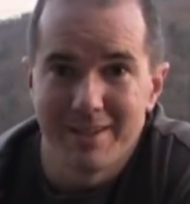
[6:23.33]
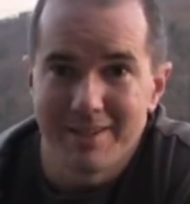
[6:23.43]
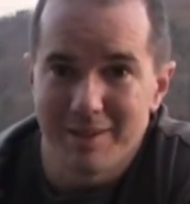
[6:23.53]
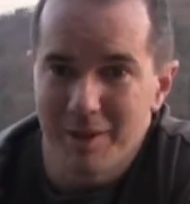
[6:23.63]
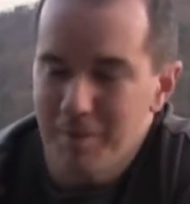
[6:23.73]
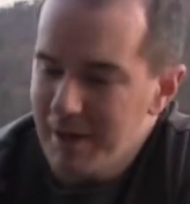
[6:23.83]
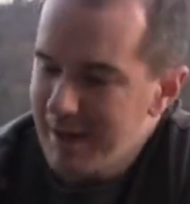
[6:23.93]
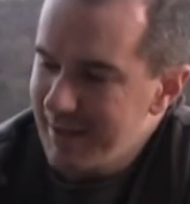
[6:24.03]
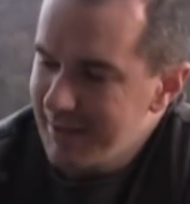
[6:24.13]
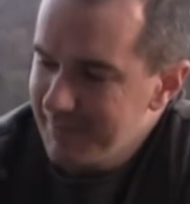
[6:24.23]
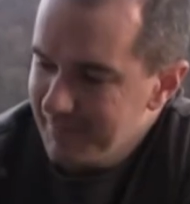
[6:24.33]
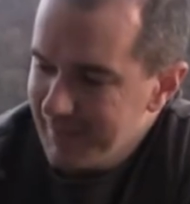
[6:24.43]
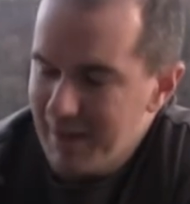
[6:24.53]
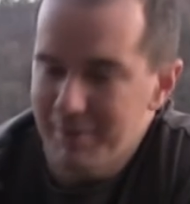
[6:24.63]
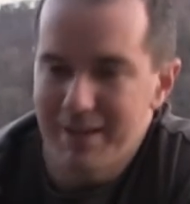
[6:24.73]
So by
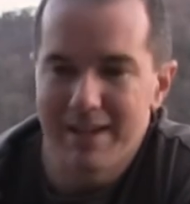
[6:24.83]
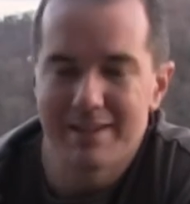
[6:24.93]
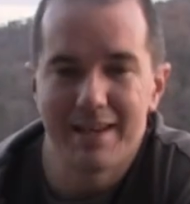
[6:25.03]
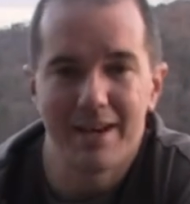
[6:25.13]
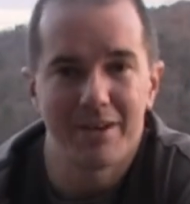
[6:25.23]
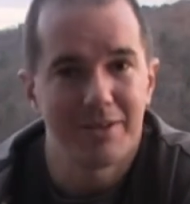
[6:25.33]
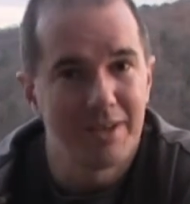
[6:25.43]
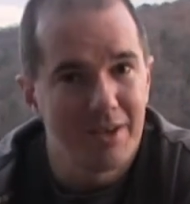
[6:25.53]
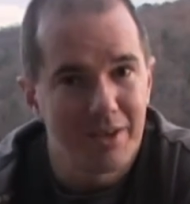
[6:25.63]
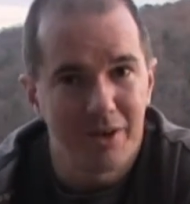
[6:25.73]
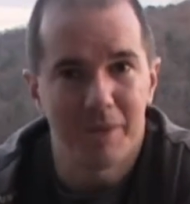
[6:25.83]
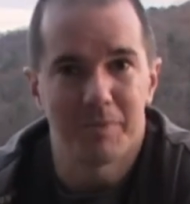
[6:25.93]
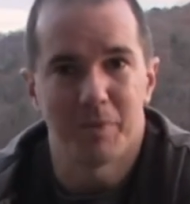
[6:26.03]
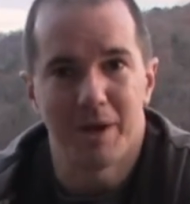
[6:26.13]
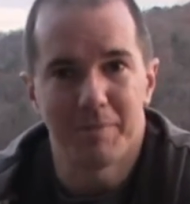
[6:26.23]
having a hand towel, hurry up
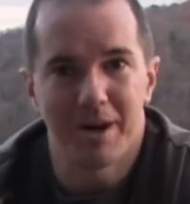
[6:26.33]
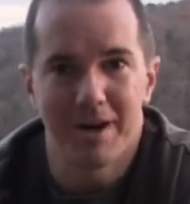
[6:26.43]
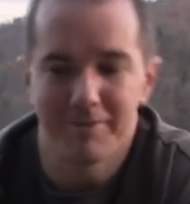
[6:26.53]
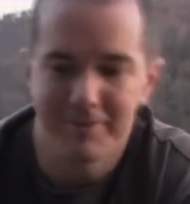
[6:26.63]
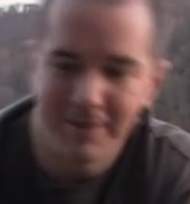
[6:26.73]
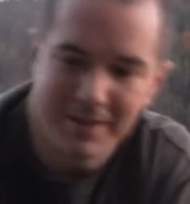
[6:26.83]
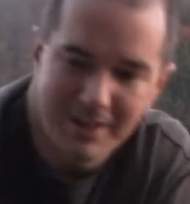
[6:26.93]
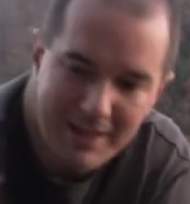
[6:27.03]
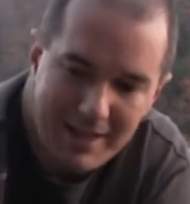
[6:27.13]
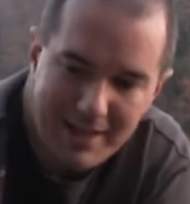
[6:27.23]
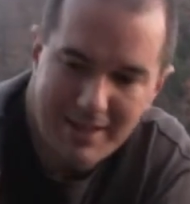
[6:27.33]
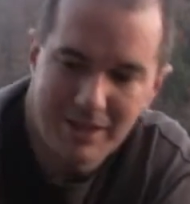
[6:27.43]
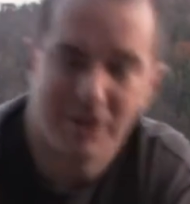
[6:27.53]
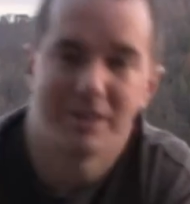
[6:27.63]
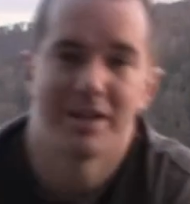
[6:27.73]
and wipe off, and
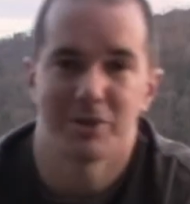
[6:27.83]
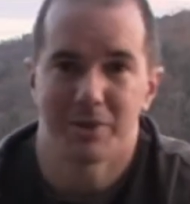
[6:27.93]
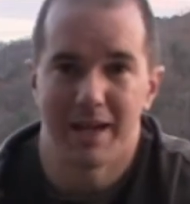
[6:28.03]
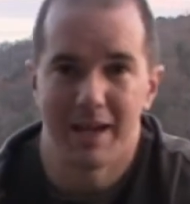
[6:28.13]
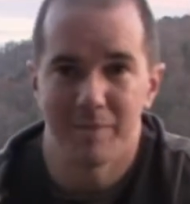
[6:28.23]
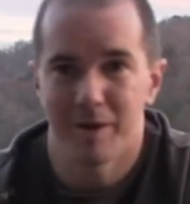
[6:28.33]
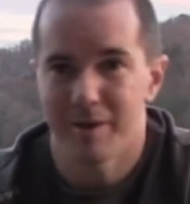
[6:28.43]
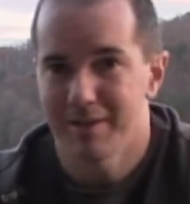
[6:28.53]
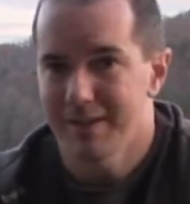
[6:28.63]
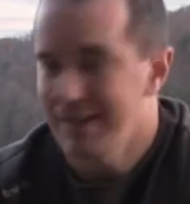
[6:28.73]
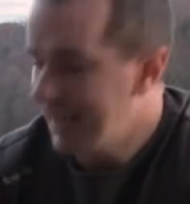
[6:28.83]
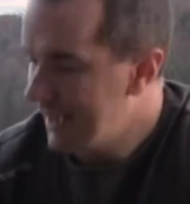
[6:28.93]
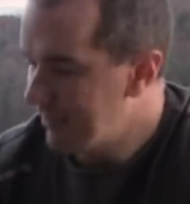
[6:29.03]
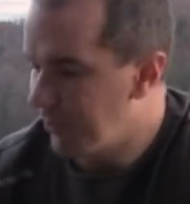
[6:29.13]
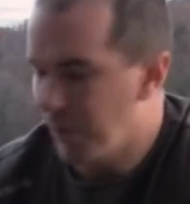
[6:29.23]
then you can touch your camera.
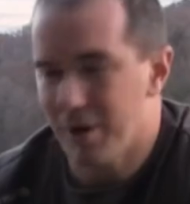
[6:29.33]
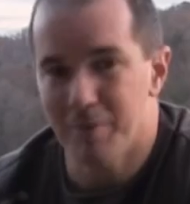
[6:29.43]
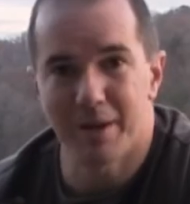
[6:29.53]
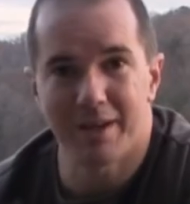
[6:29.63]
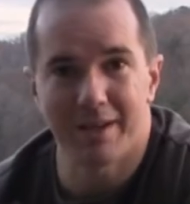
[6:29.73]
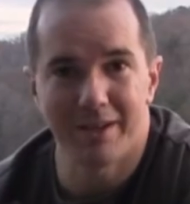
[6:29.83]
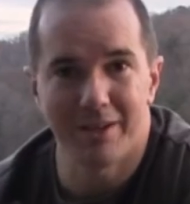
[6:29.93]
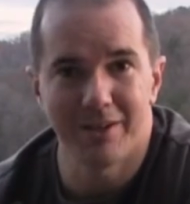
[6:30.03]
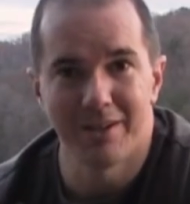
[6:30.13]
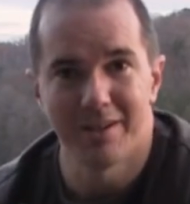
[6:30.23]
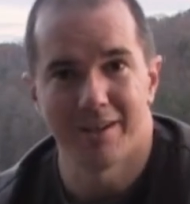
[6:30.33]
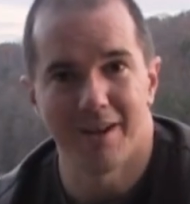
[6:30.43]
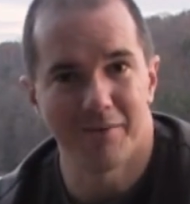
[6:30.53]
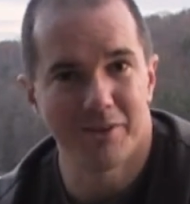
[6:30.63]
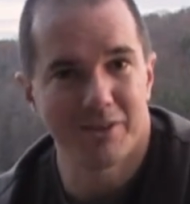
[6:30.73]
I have a water bucket here.
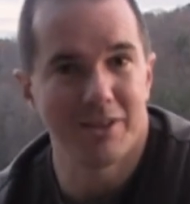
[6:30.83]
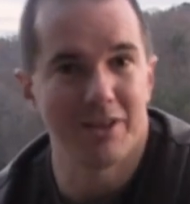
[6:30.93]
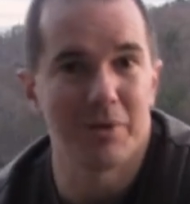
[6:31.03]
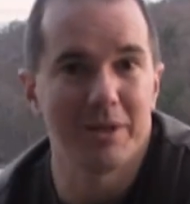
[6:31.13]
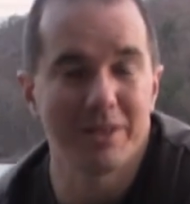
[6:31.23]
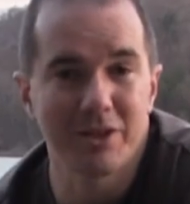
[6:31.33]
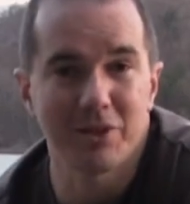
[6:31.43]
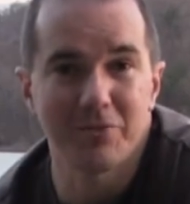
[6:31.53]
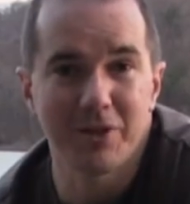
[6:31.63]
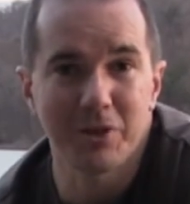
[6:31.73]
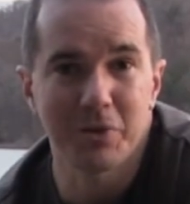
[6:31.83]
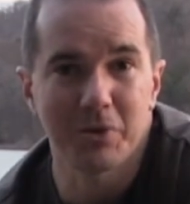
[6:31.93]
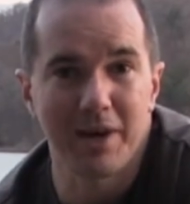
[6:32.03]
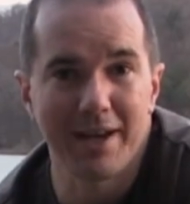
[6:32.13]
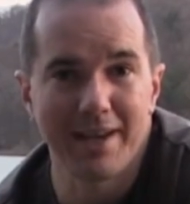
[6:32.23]
Obviously you don't want to touch a fish with
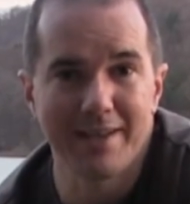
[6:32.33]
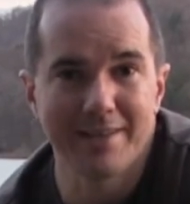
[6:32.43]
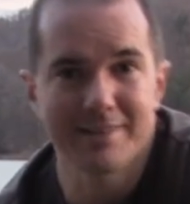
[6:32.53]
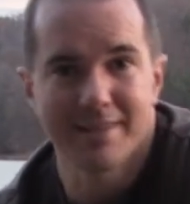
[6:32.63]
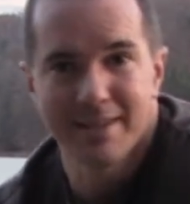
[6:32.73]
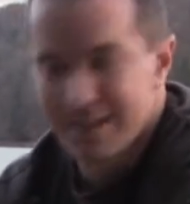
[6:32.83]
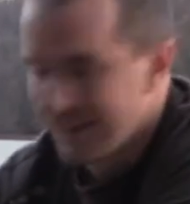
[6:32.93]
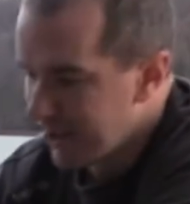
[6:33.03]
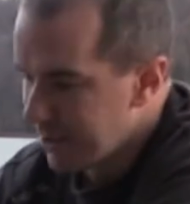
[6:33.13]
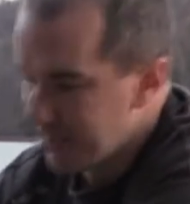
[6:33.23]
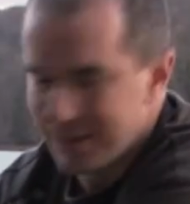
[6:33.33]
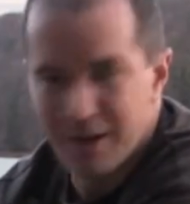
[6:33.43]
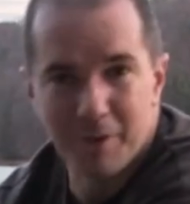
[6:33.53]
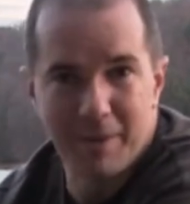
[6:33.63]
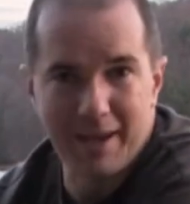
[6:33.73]
dry hands. Hurry up and
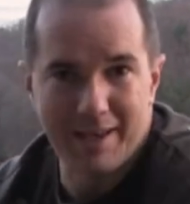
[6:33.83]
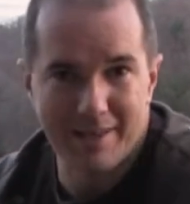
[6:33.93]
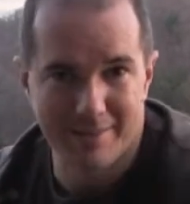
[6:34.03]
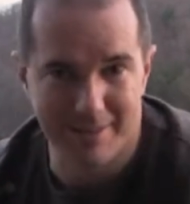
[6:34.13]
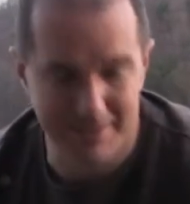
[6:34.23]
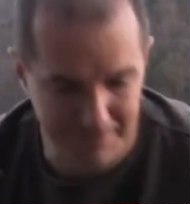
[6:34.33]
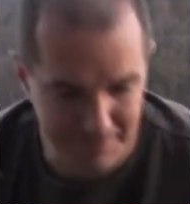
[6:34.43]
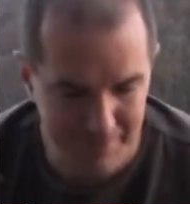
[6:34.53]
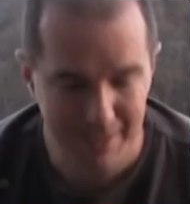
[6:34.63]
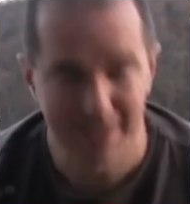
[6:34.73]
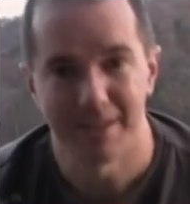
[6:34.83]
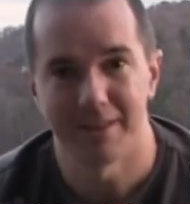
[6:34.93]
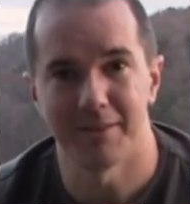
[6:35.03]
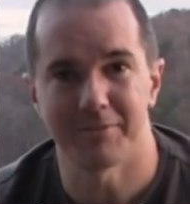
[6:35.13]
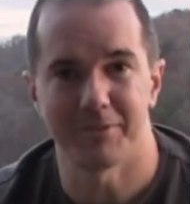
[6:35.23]
dunk my hands in,
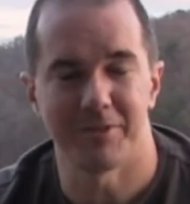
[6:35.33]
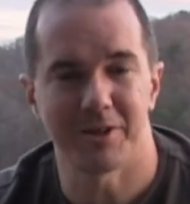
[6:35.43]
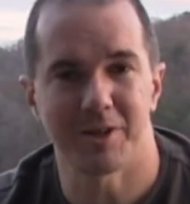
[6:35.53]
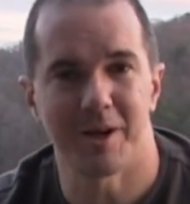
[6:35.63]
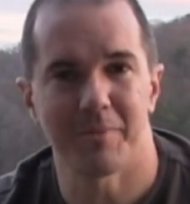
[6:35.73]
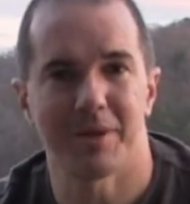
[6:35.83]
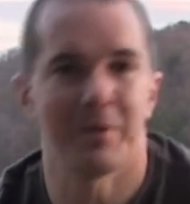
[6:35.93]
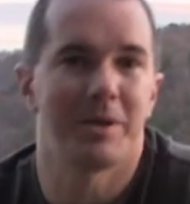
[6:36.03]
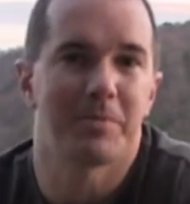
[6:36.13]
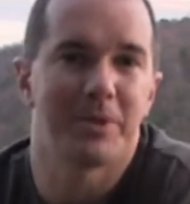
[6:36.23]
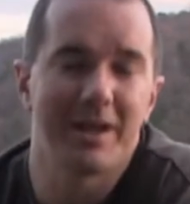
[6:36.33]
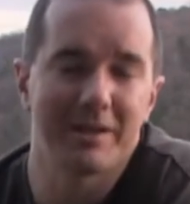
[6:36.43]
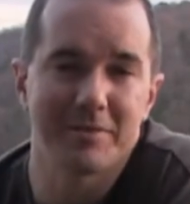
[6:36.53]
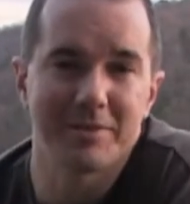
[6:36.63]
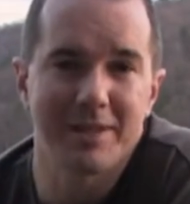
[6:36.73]
lift the fish up, that way the
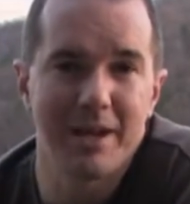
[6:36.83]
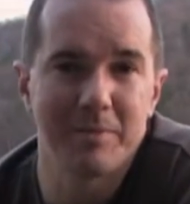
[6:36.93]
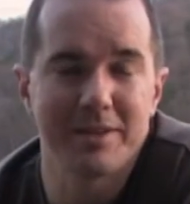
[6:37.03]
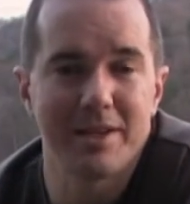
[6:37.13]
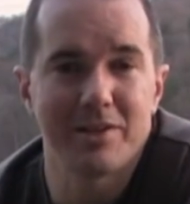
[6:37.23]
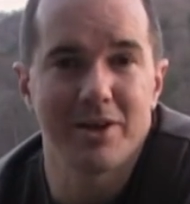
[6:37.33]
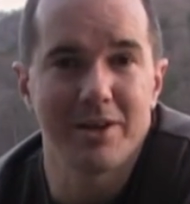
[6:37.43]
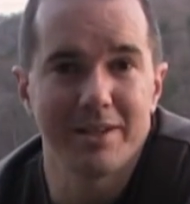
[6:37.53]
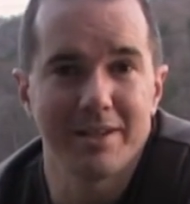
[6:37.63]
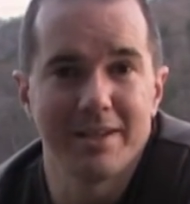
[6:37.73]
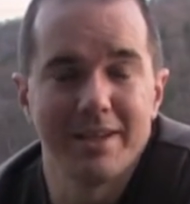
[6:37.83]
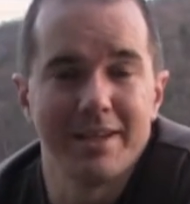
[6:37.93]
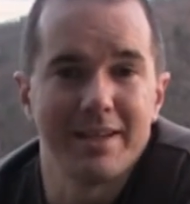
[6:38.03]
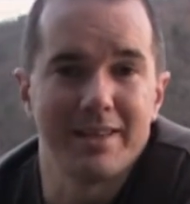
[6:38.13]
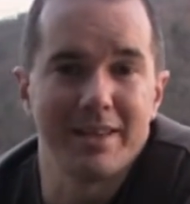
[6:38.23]
protective slime stays on,
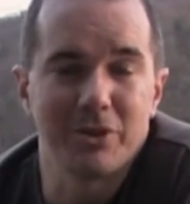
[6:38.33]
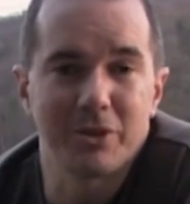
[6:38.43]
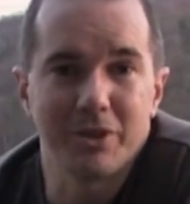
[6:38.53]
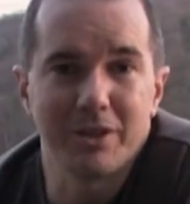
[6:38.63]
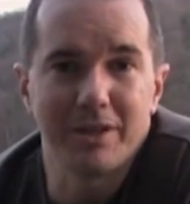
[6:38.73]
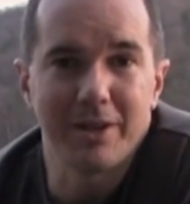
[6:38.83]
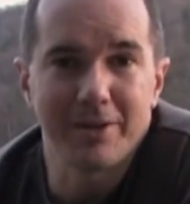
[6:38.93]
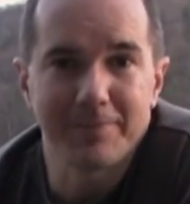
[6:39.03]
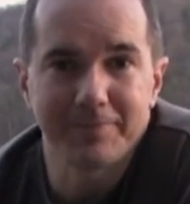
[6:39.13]
and then you're good to go.